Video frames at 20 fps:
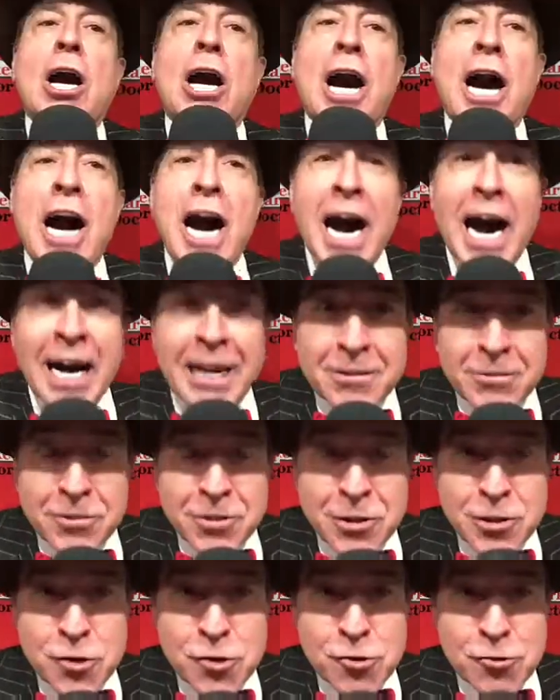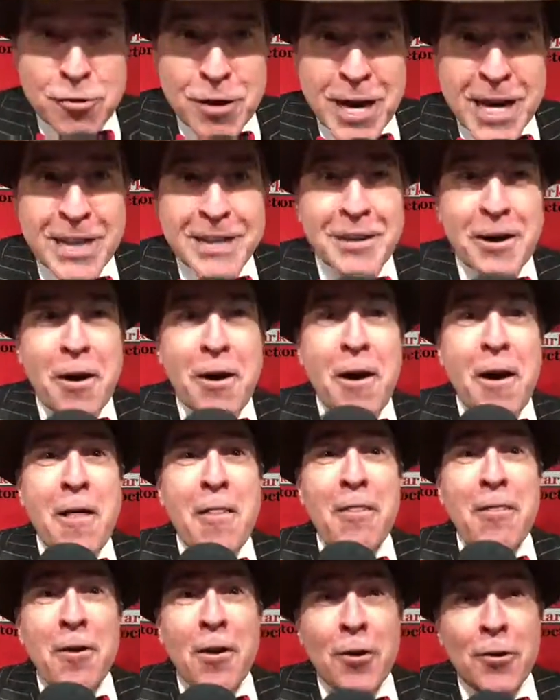Concentrate
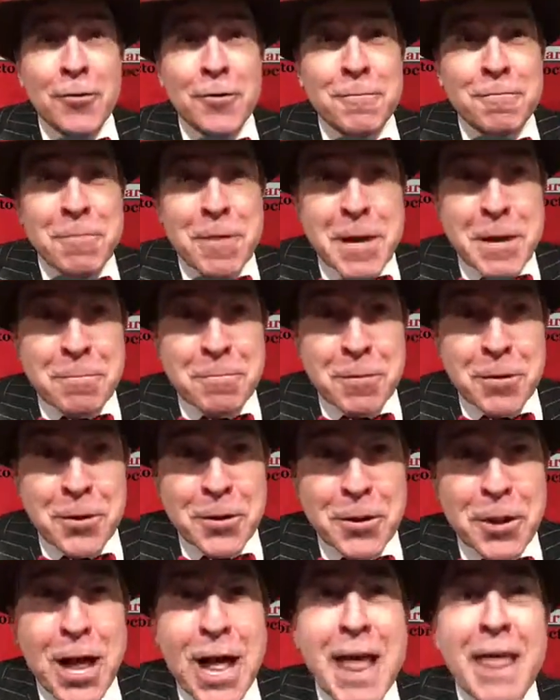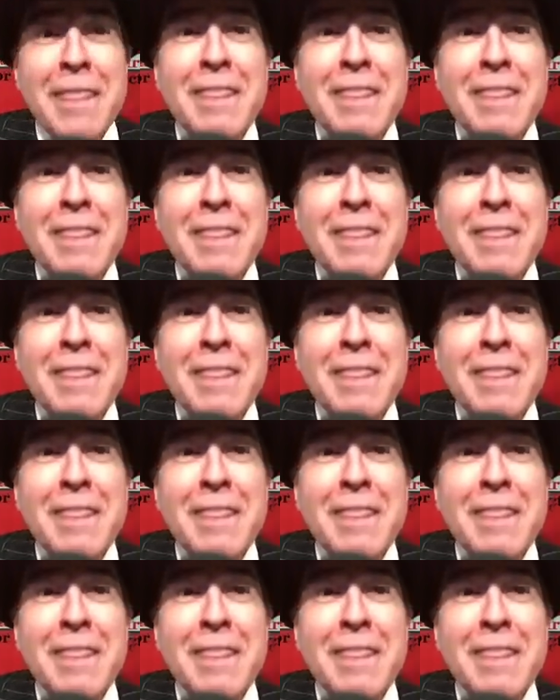on those people